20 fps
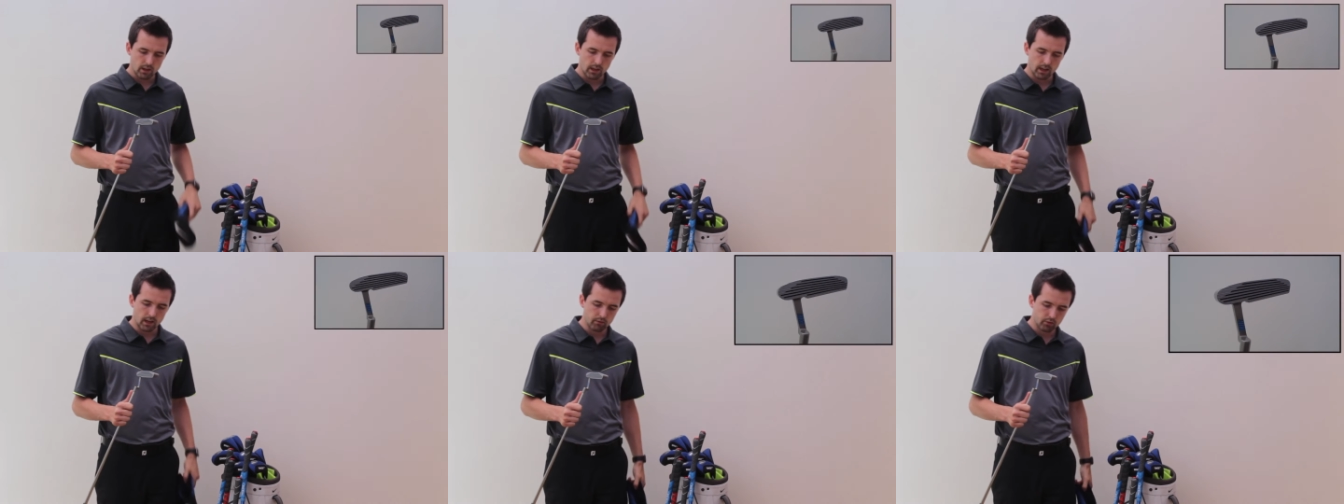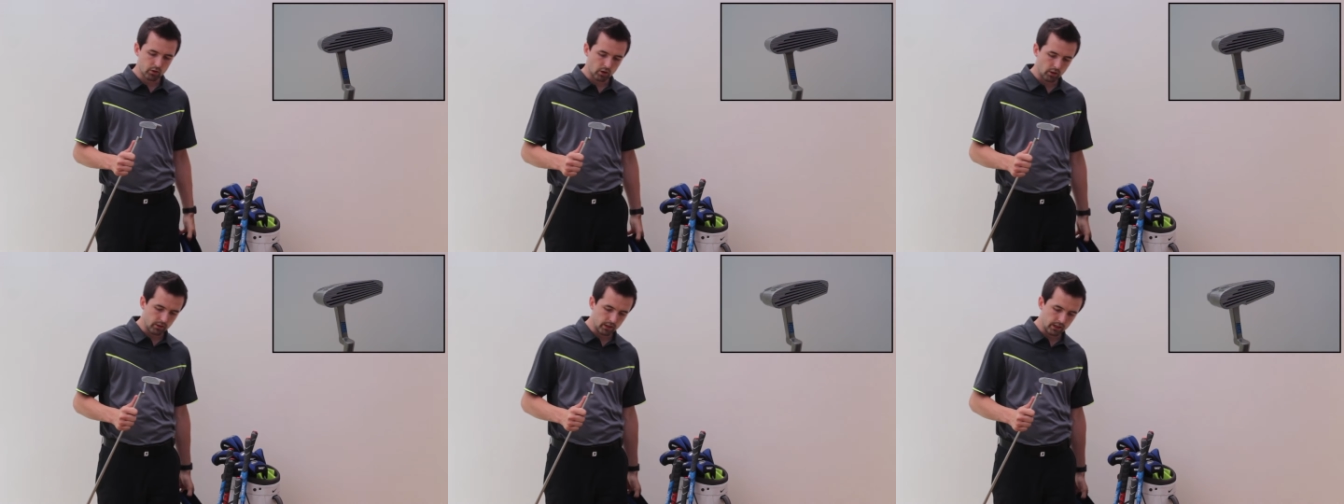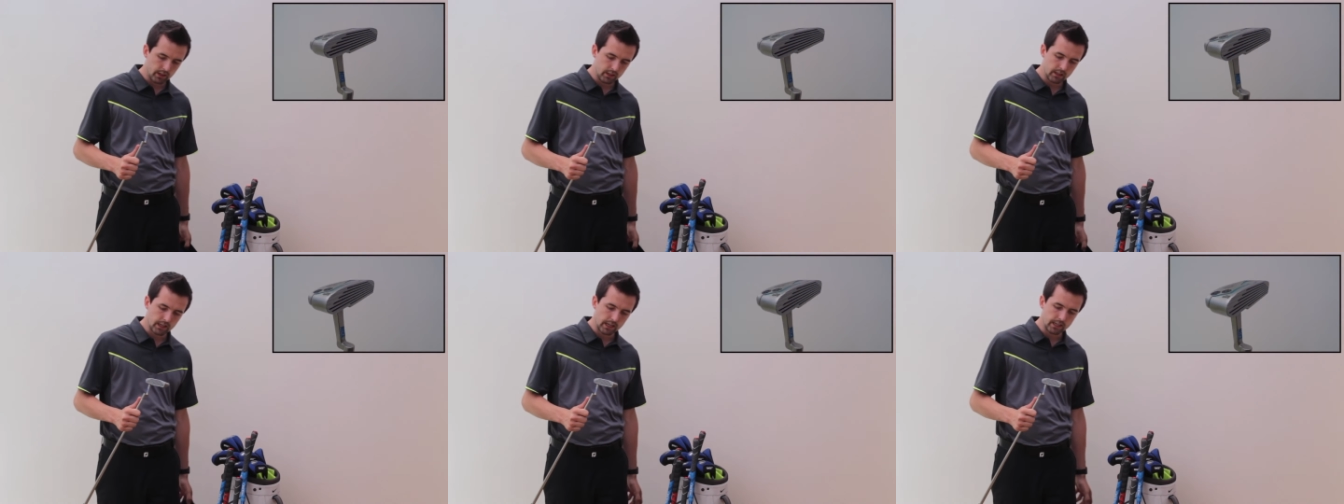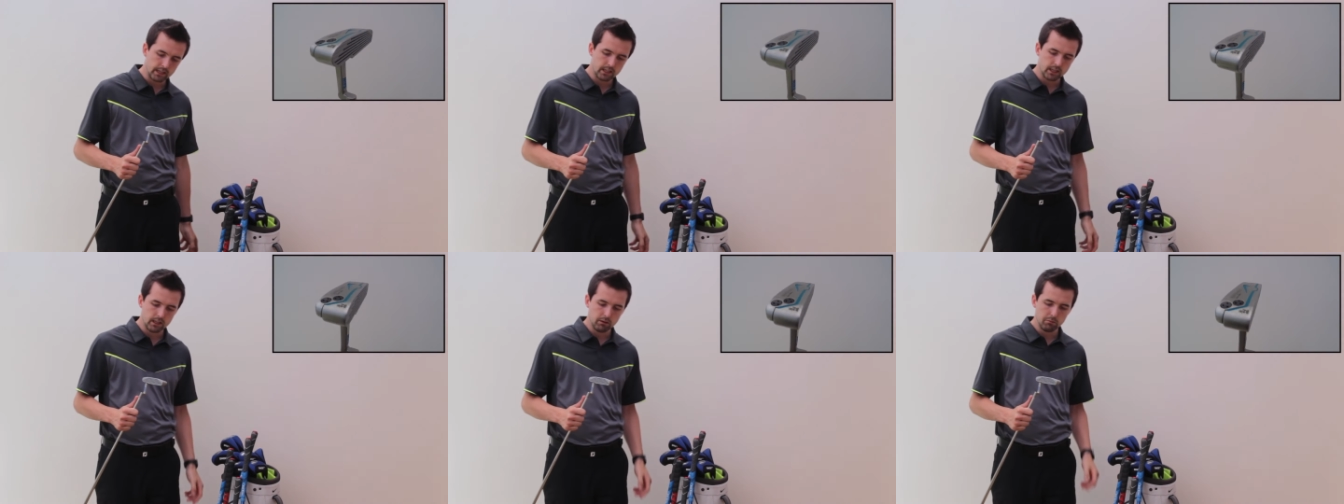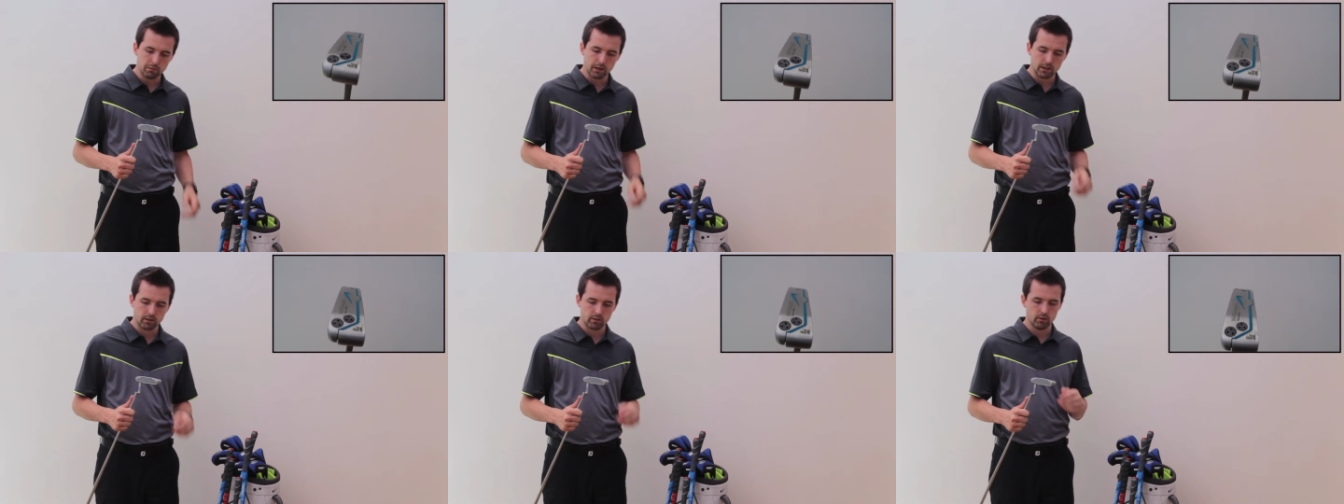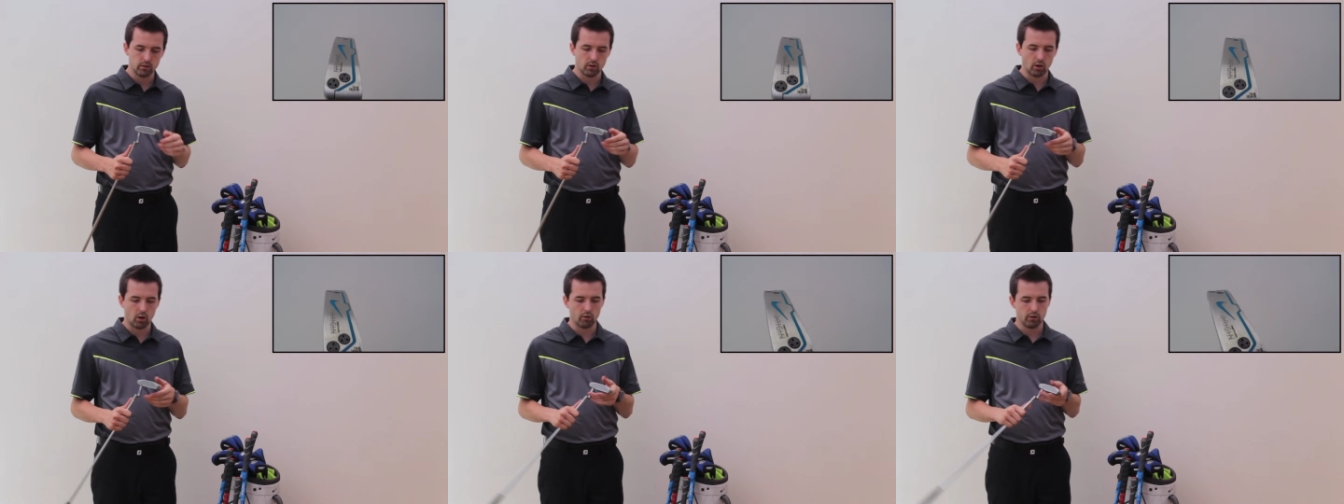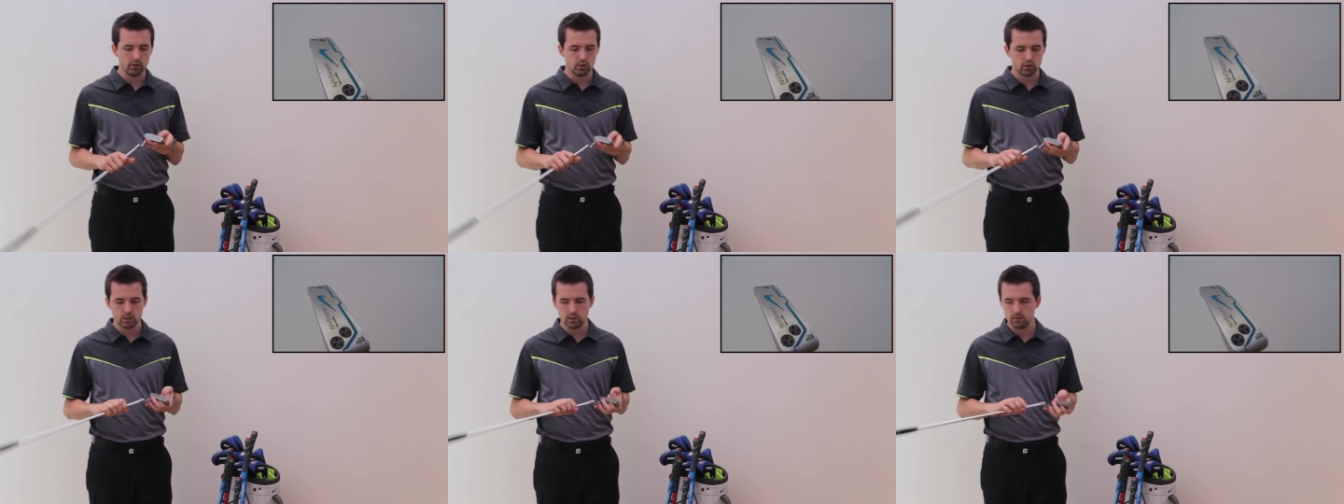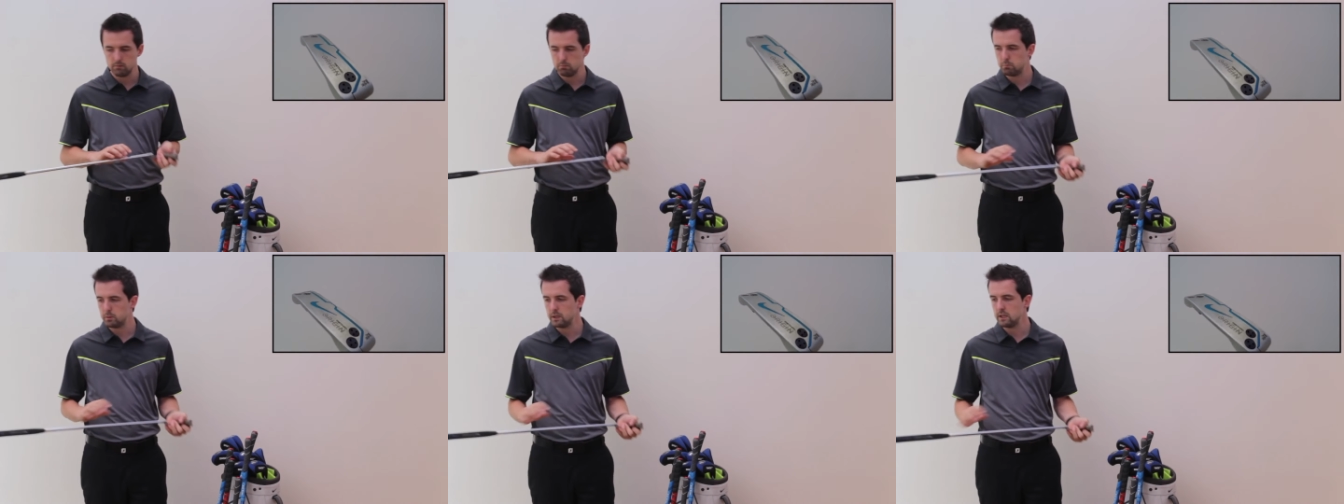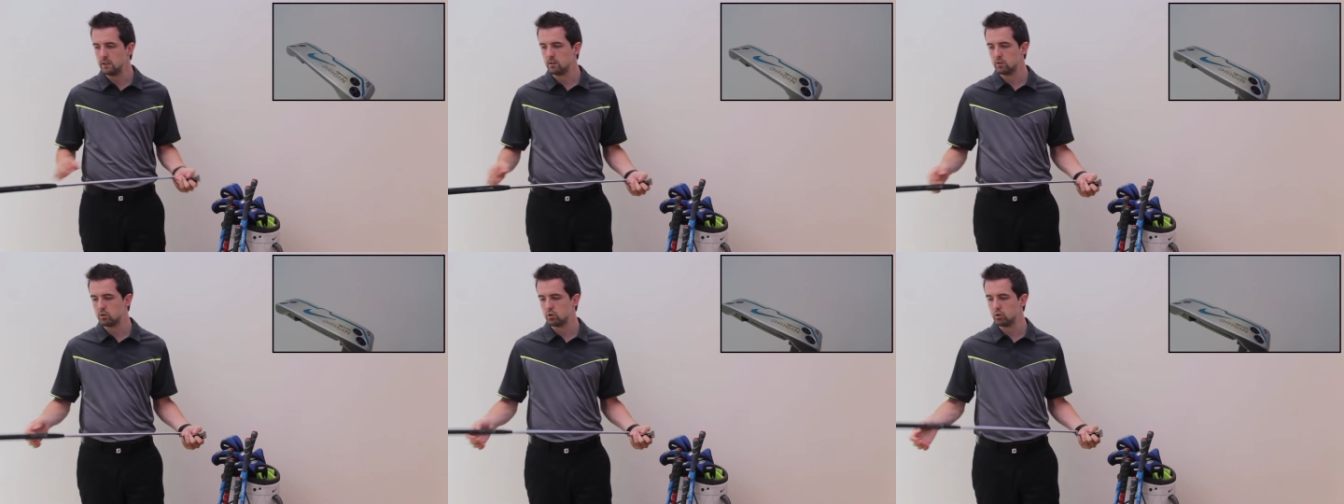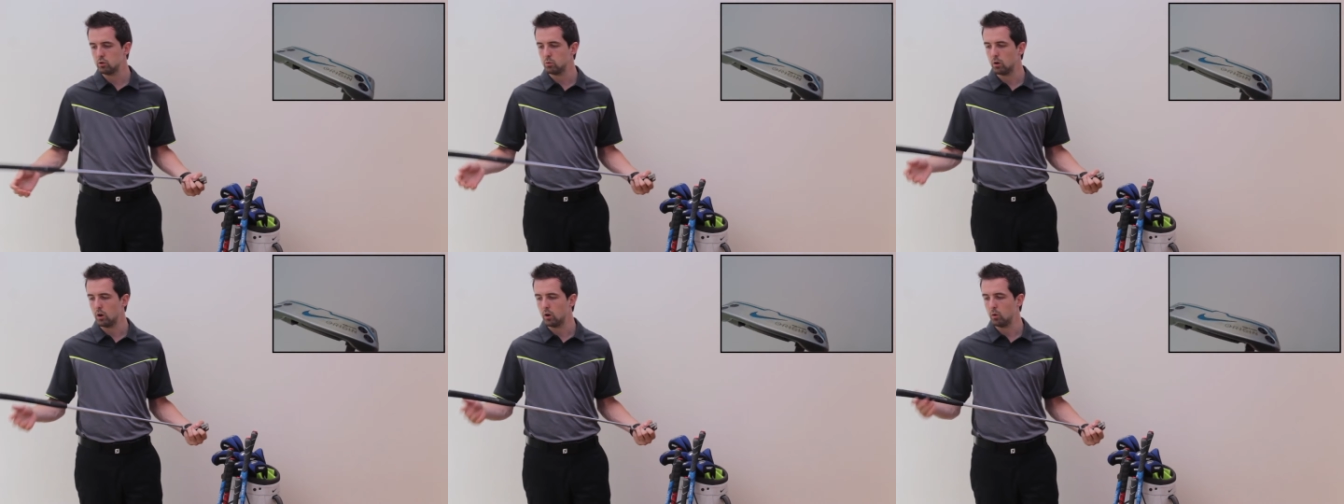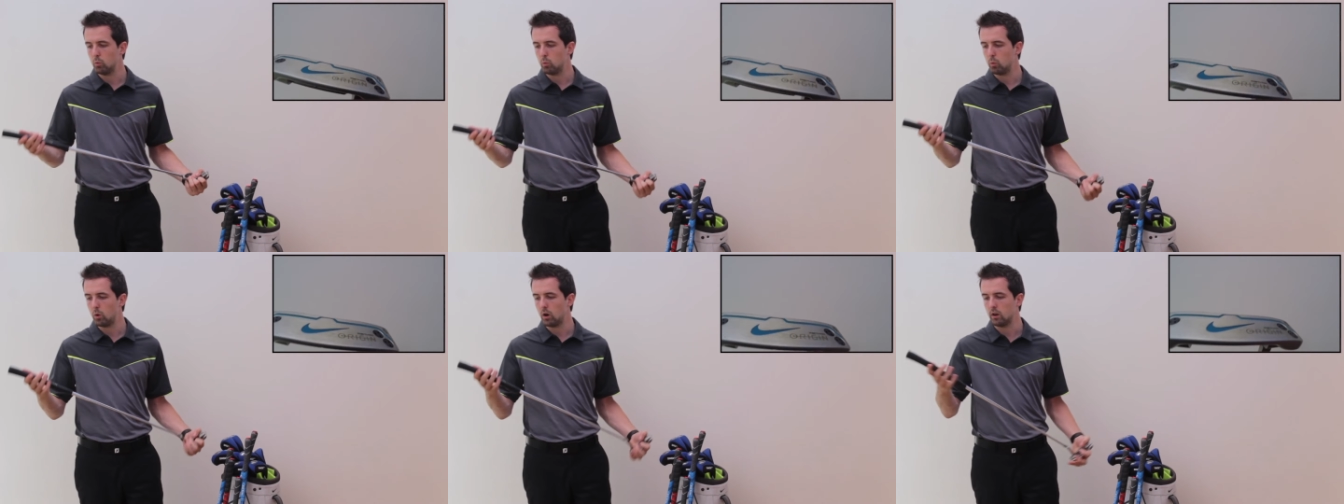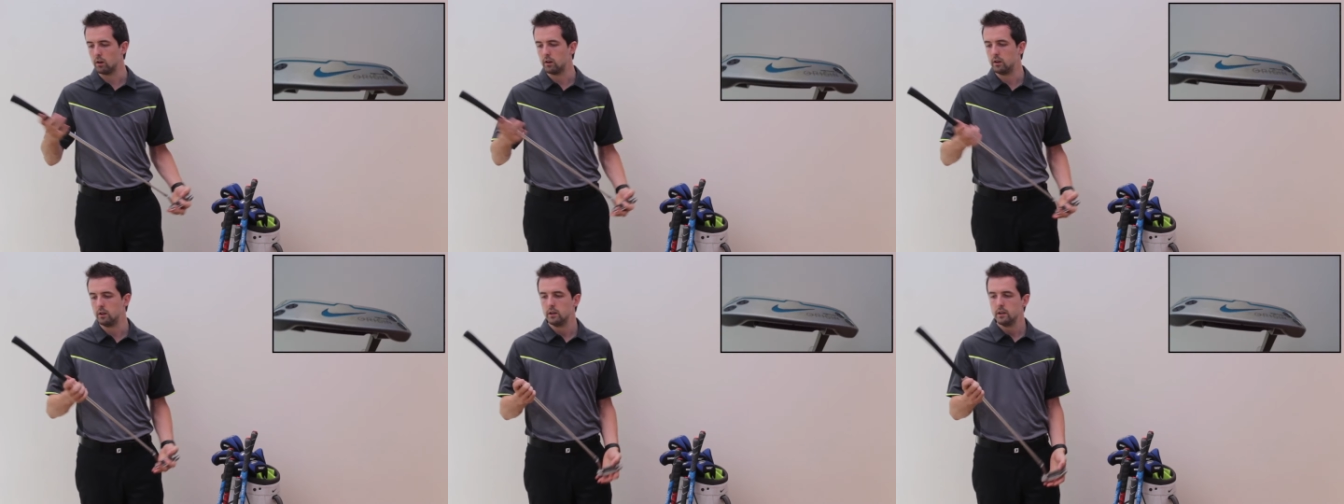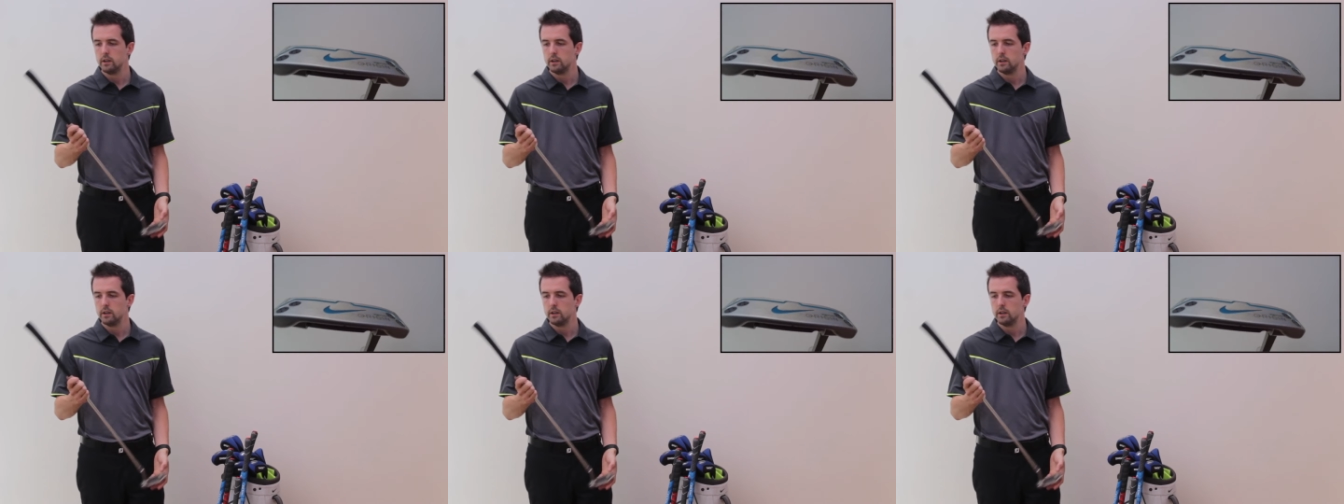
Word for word: I've got the Nike Method Origin B two oh one.